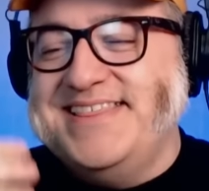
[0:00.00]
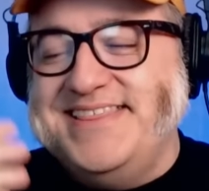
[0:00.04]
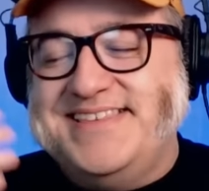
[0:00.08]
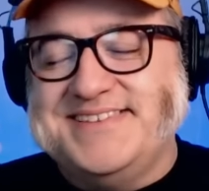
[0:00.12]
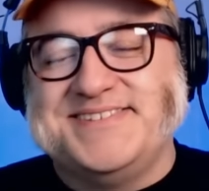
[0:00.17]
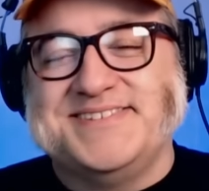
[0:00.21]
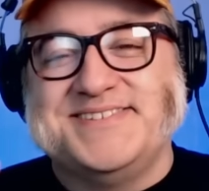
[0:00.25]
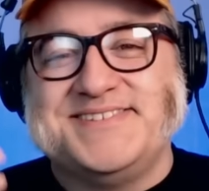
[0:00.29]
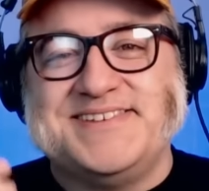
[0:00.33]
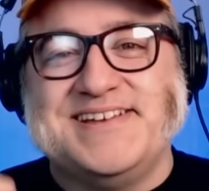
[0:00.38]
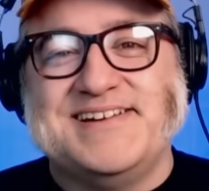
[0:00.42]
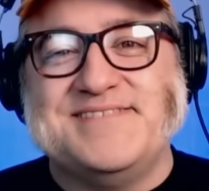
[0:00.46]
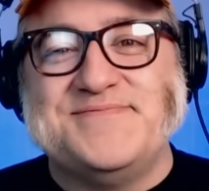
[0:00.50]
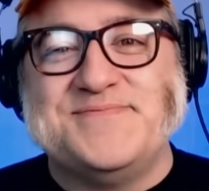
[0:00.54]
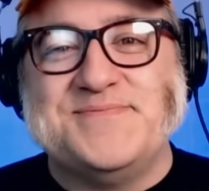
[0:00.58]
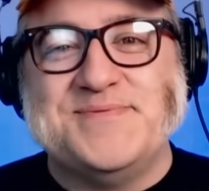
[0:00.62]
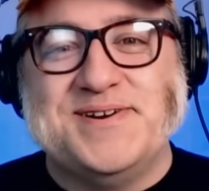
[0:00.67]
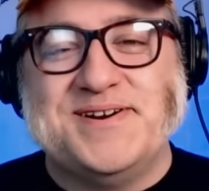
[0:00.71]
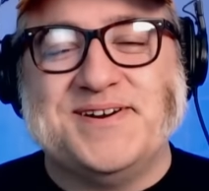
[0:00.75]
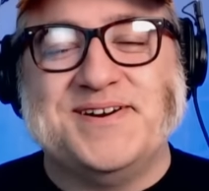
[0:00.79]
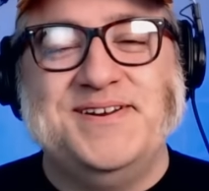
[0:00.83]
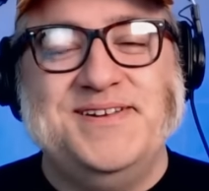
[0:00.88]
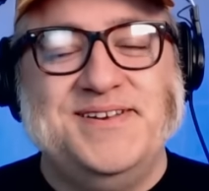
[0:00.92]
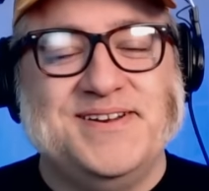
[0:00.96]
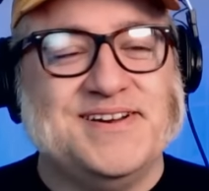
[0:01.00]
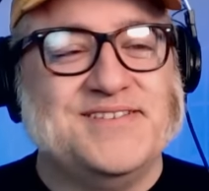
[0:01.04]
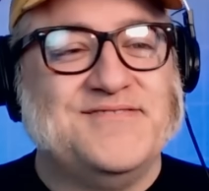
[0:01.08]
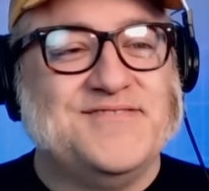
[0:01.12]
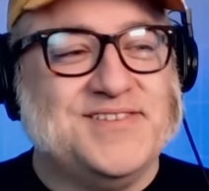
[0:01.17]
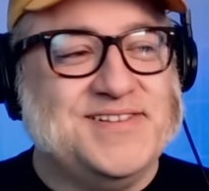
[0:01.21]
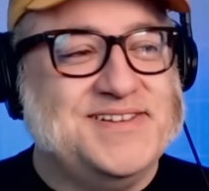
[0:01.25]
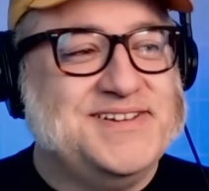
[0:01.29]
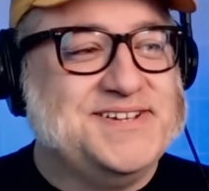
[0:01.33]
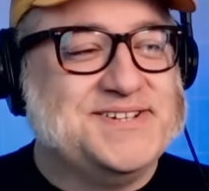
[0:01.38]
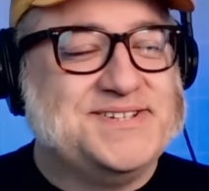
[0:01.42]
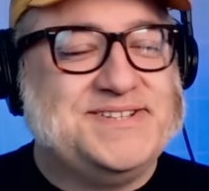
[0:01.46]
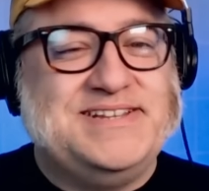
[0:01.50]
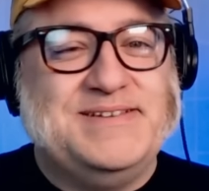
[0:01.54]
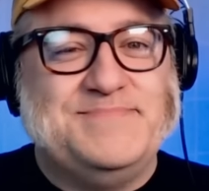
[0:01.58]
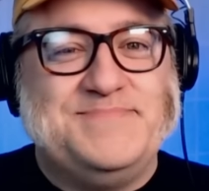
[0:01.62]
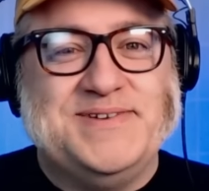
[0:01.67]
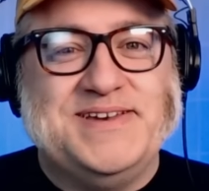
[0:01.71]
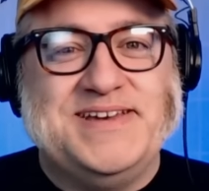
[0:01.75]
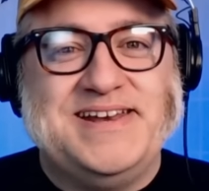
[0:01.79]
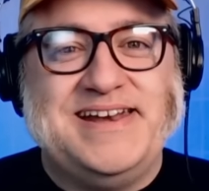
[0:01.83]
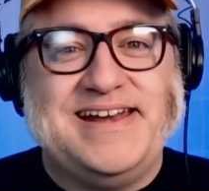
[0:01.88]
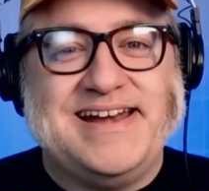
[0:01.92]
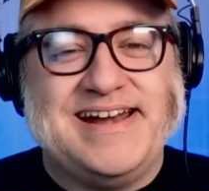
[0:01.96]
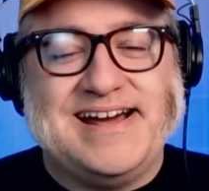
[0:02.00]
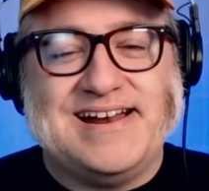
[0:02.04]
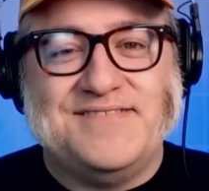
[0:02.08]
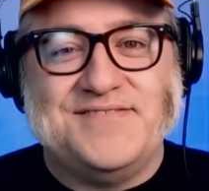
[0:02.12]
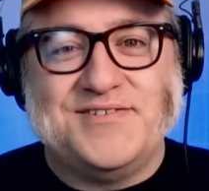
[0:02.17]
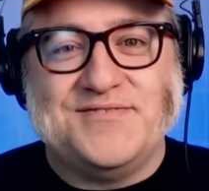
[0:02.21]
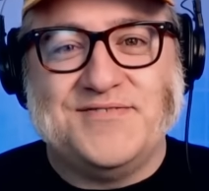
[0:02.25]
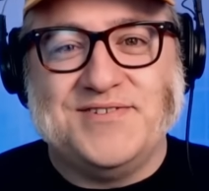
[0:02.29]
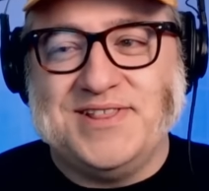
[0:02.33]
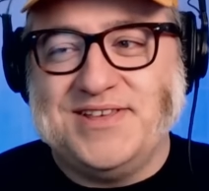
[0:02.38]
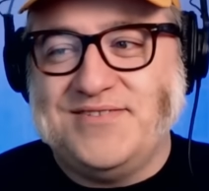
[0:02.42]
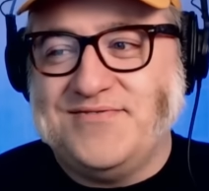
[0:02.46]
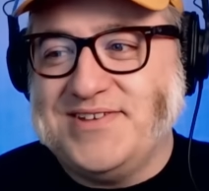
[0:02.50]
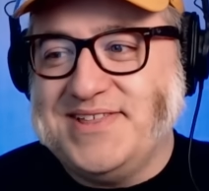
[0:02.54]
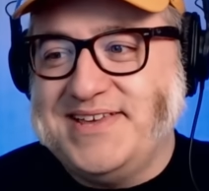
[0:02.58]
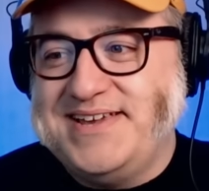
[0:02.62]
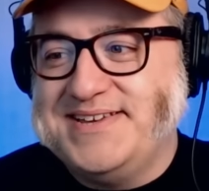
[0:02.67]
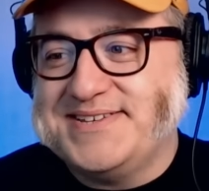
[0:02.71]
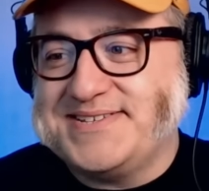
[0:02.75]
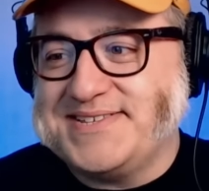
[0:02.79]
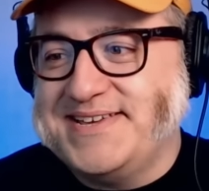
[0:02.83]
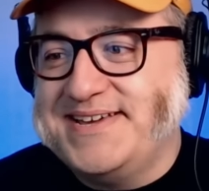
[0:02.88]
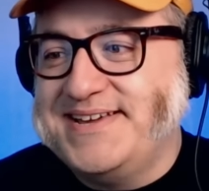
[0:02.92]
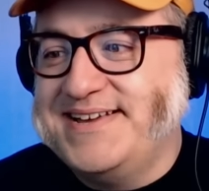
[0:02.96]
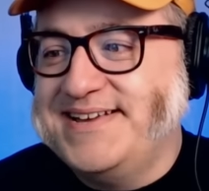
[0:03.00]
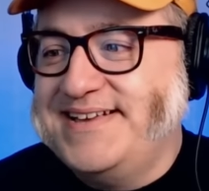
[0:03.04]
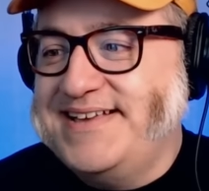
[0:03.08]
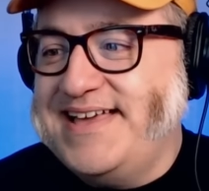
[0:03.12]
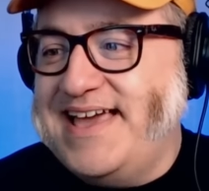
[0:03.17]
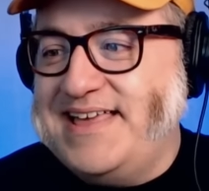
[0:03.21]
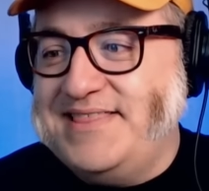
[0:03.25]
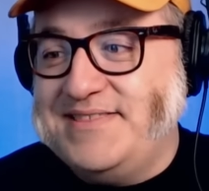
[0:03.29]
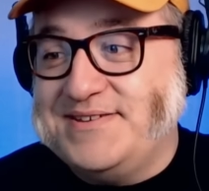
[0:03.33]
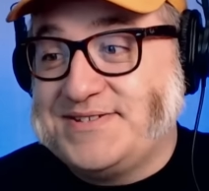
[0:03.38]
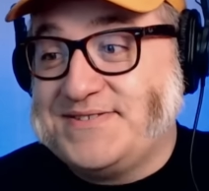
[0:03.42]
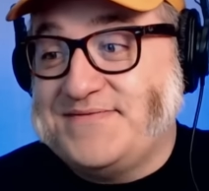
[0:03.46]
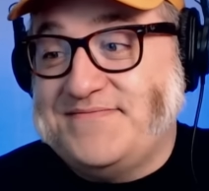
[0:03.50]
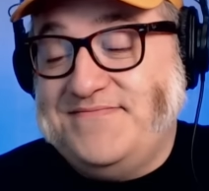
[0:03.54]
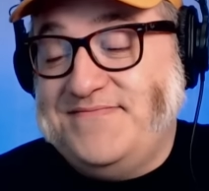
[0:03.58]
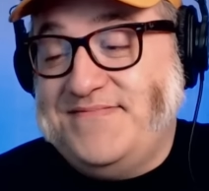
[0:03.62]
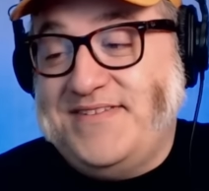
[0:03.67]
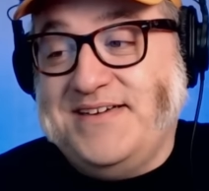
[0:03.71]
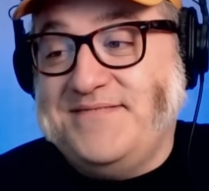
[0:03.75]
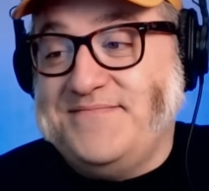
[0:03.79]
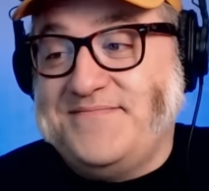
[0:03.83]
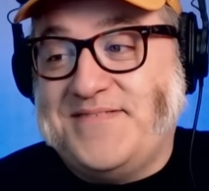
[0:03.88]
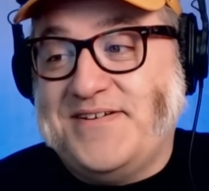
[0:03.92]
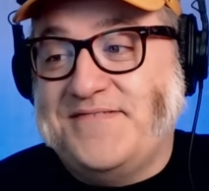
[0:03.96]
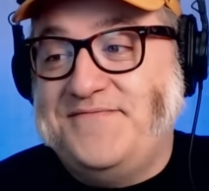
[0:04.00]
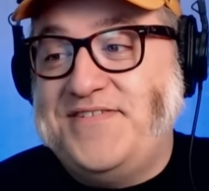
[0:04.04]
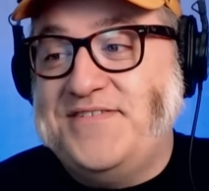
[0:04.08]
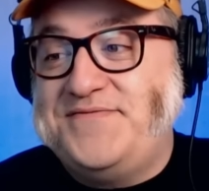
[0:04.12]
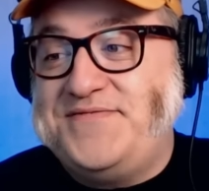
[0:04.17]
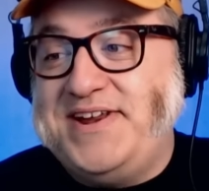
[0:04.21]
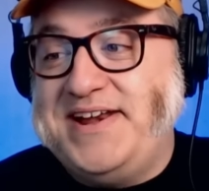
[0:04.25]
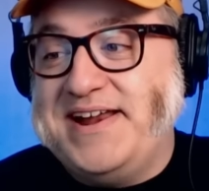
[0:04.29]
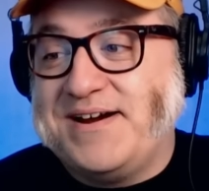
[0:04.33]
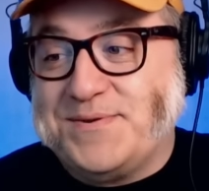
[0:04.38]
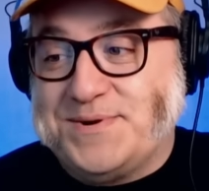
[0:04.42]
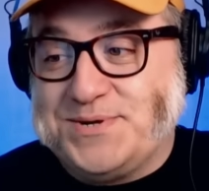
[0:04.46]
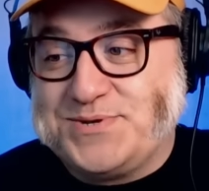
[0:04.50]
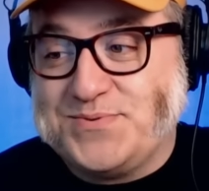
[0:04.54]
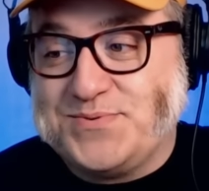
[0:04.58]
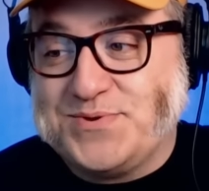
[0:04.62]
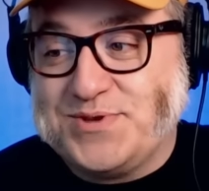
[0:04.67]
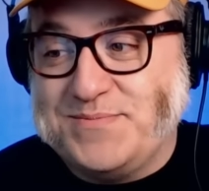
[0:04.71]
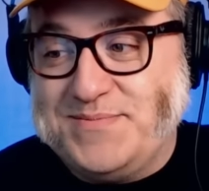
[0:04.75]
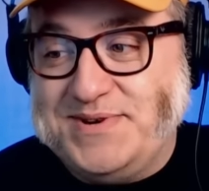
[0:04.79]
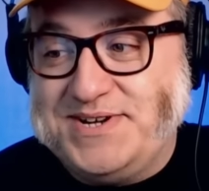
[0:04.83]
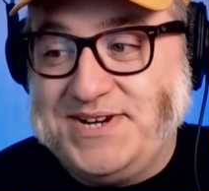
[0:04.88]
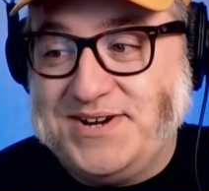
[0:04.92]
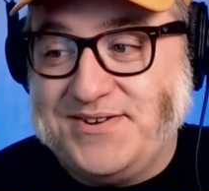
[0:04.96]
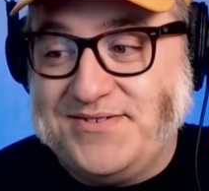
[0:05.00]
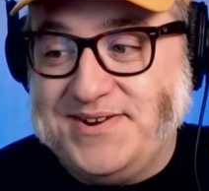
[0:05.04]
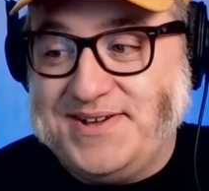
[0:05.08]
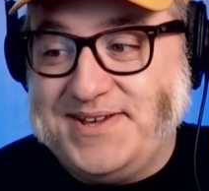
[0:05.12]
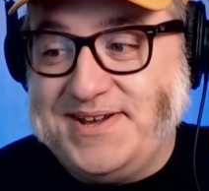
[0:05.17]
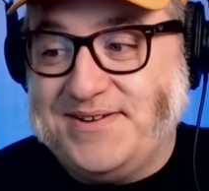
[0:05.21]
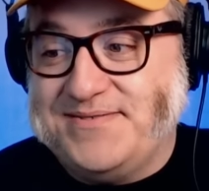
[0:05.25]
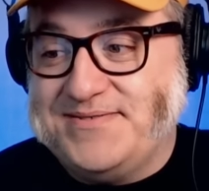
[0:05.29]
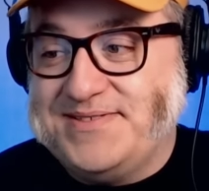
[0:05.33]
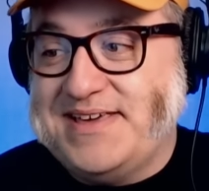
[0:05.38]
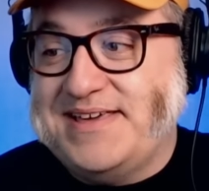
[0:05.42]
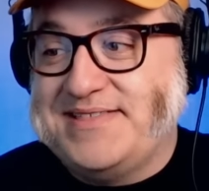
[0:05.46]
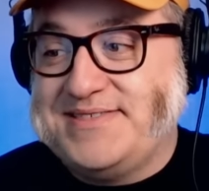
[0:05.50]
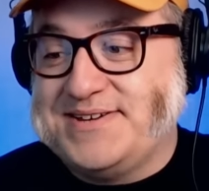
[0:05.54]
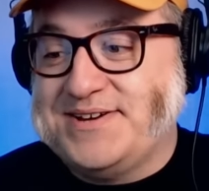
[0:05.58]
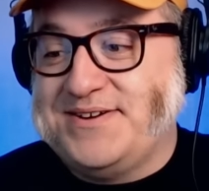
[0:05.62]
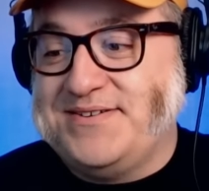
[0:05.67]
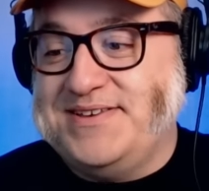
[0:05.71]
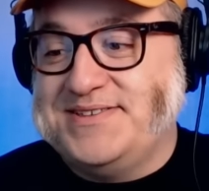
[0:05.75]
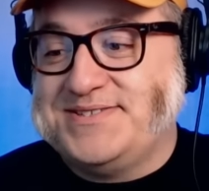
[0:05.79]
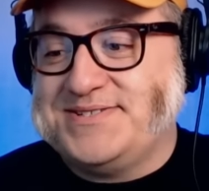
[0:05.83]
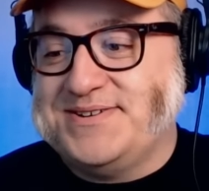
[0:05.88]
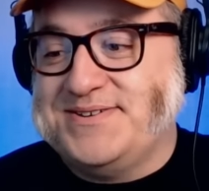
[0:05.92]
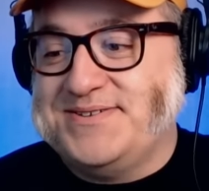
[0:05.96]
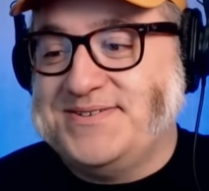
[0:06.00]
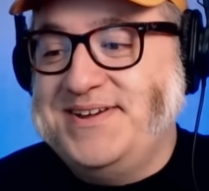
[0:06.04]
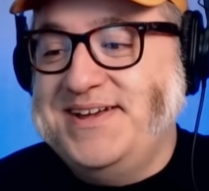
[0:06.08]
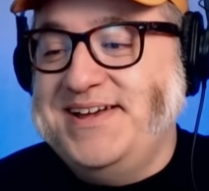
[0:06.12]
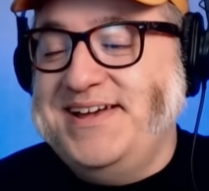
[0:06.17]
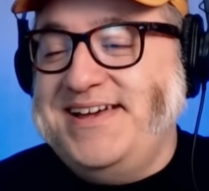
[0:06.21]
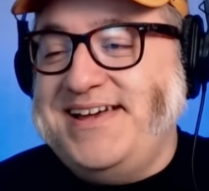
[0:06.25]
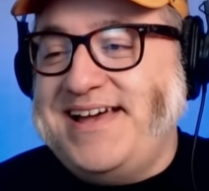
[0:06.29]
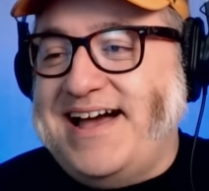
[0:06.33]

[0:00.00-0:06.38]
This is stuff where you can really just dip in and out of it really, really easily. Yeah. And this about uh, fifteen hours worth of material here. That's a, it's a good.